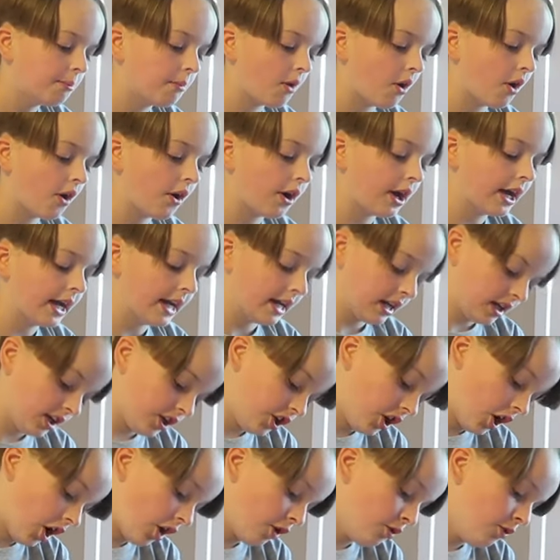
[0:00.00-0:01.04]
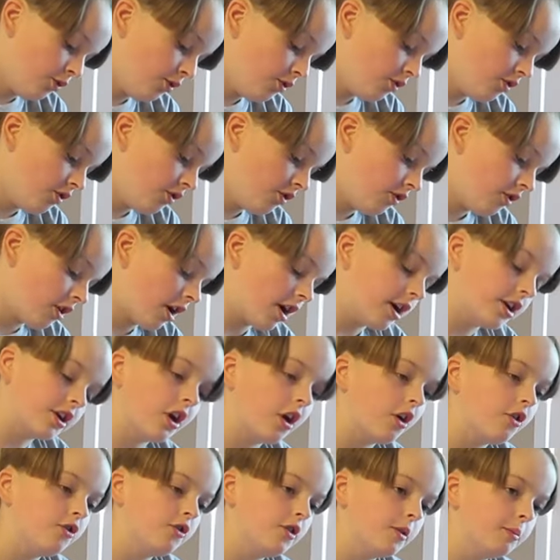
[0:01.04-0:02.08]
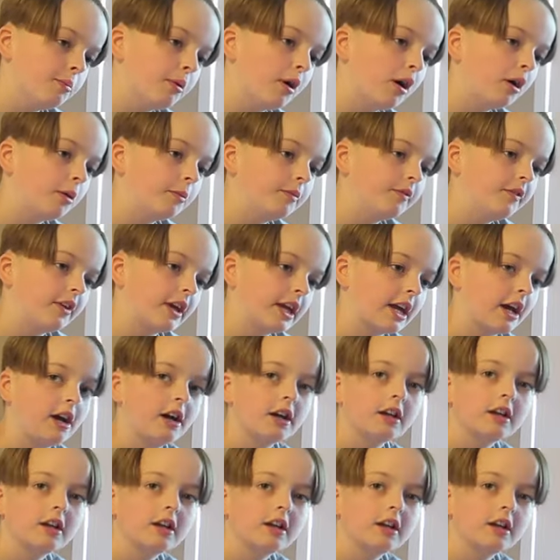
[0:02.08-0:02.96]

My Yoda pop figure.